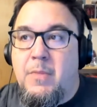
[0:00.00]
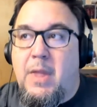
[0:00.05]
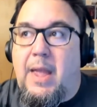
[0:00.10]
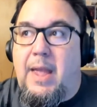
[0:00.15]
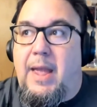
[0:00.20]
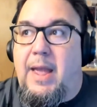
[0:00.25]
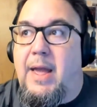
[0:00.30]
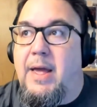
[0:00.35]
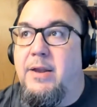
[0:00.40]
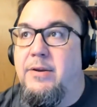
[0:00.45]

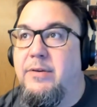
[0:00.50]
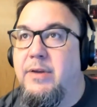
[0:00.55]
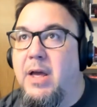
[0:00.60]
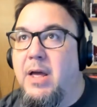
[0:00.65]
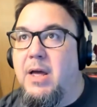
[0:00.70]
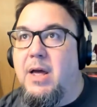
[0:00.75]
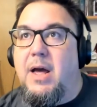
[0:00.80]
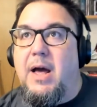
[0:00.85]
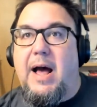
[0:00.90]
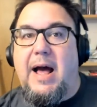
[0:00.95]
And
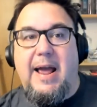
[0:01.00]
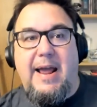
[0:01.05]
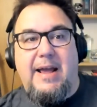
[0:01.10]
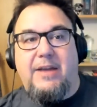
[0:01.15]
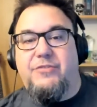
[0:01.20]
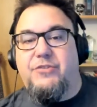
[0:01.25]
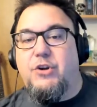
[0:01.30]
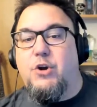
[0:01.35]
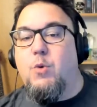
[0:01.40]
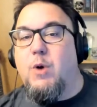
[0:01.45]
I
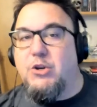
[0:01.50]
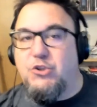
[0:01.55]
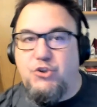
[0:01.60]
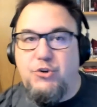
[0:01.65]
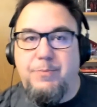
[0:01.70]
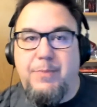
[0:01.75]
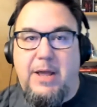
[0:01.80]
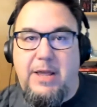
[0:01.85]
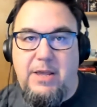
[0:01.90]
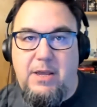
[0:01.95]
asked a
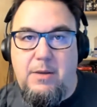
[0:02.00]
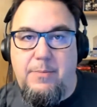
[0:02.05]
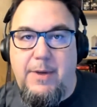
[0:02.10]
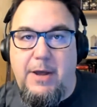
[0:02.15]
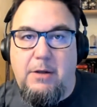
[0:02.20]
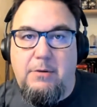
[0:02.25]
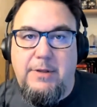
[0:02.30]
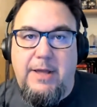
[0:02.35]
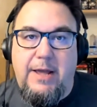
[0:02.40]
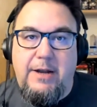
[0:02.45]
question by
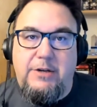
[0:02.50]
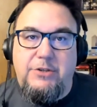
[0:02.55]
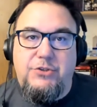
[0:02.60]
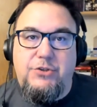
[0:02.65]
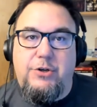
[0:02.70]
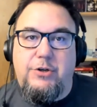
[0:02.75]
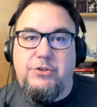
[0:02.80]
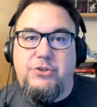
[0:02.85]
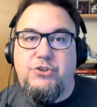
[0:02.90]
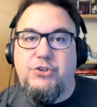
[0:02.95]
email, and it
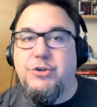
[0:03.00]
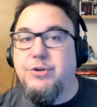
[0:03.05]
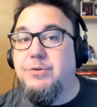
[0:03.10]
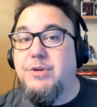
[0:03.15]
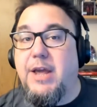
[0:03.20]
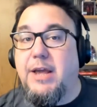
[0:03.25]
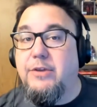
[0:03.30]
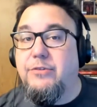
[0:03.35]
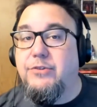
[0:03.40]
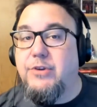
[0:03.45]
took 2
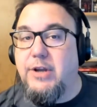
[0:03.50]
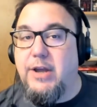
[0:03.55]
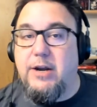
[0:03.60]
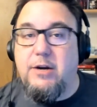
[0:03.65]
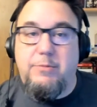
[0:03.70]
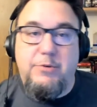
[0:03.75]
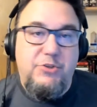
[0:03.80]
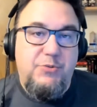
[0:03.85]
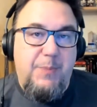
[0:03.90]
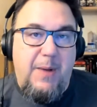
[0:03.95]
days to get a
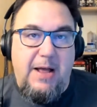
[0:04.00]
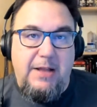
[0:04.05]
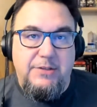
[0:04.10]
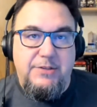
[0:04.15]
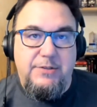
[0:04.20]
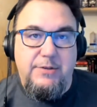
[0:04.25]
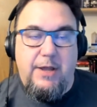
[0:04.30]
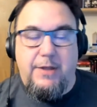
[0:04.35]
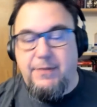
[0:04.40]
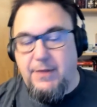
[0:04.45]

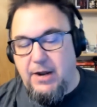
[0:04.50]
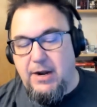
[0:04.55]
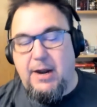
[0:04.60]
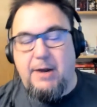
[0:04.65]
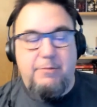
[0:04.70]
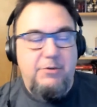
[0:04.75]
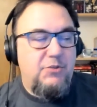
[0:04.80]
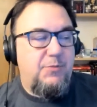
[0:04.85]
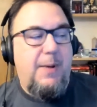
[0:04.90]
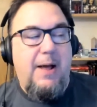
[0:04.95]
response. And then I
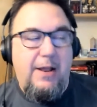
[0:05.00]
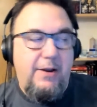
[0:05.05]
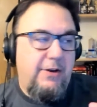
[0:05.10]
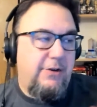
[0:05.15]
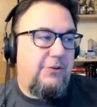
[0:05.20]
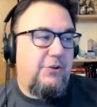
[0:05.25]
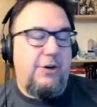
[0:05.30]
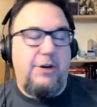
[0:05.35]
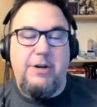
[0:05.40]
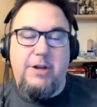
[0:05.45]

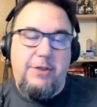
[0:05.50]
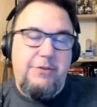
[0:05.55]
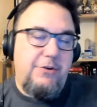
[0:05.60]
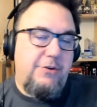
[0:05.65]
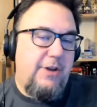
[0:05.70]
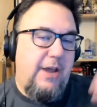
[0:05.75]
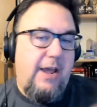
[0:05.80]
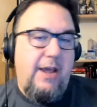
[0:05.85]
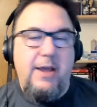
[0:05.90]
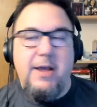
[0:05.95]
responded, took another
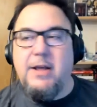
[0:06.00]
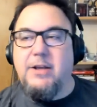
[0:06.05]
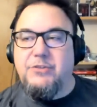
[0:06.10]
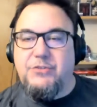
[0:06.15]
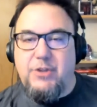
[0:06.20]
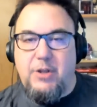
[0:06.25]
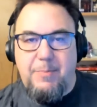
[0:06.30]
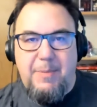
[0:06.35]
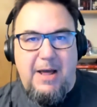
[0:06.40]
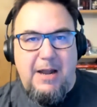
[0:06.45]
day.
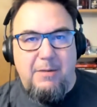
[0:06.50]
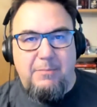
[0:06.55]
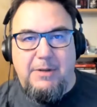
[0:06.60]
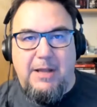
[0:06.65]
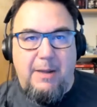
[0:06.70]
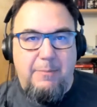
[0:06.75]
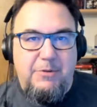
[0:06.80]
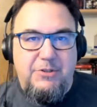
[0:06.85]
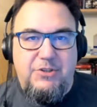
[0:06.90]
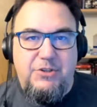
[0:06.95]
So the bottom
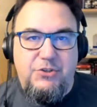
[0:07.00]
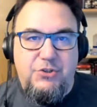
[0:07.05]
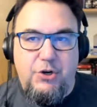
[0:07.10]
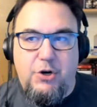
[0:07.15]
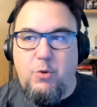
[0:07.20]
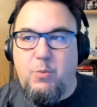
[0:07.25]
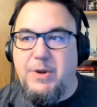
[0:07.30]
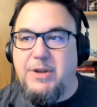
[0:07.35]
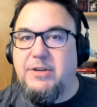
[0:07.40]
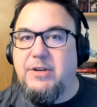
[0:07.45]
line was it
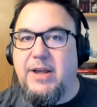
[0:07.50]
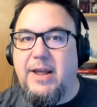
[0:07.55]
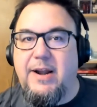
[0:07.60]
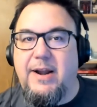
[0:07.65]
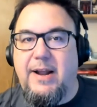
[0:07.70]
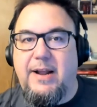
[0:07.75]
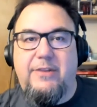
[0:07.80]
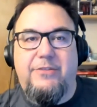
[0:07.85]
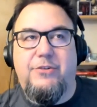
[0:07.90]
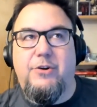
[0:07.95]
took a week to get an
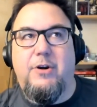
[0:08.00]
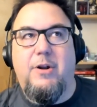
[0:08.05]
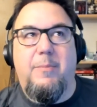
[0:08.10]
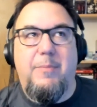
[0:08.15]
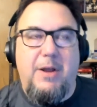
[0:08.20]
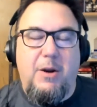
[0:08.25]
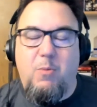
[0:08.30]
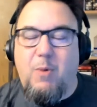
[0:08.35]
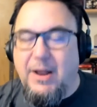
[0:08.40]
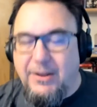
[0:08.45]
answer. And I'm
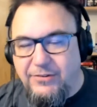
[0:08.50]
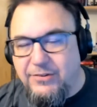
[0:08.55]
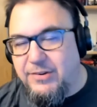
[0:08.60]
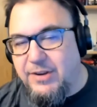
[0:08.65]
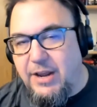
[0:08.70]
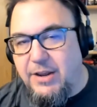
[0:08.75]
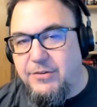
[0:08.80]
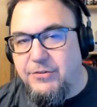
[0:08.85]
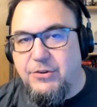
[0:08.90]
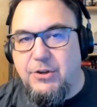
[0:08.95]
like, why does it
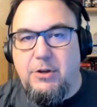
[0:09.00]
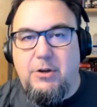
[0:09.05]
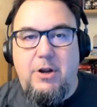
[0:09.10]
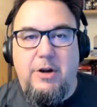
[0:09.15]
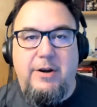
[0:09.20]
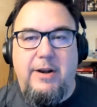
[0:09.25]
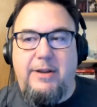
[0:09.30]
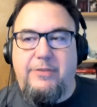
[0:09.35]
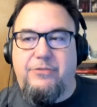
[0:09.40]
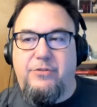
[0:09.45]
take you so
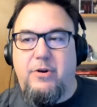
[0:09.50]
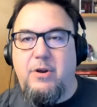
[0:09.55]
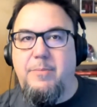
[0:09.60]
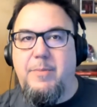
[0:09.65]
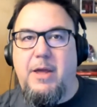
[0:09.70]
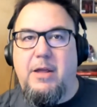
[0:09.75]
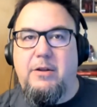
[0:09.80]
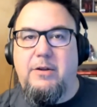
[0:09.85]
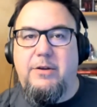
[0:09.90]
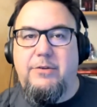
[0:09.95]
long to answer
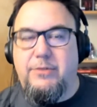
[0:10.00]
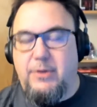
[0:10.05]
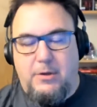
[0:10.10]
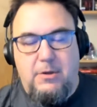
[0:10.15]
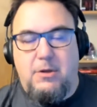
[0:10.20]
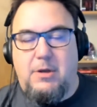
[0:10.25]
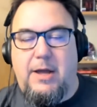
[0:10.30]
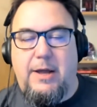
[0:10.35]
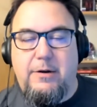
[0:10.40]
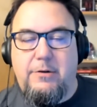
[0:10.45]
email? He goes,
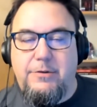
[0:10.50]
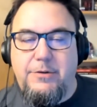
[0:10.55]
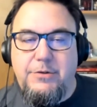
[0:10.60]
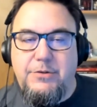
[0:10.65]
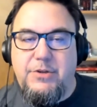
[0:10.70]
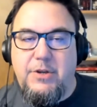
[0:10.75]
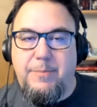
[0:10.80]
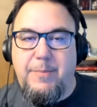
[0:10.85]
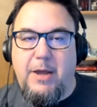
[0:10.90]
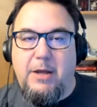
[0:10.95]
I don't
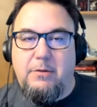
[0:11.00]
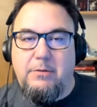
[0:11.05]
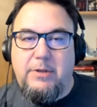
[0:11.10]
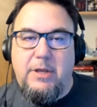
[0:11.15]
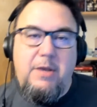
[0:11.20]
use email.